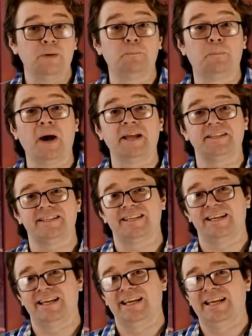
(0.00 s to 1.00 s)
But
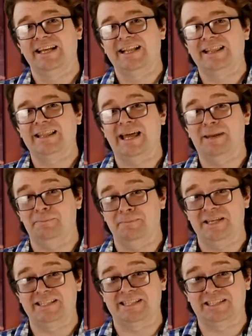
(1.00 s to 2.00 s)
let
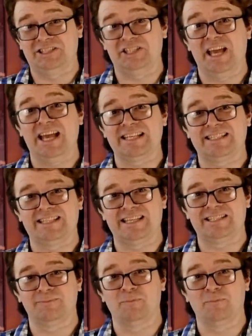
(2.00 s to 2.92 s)
me suggest it's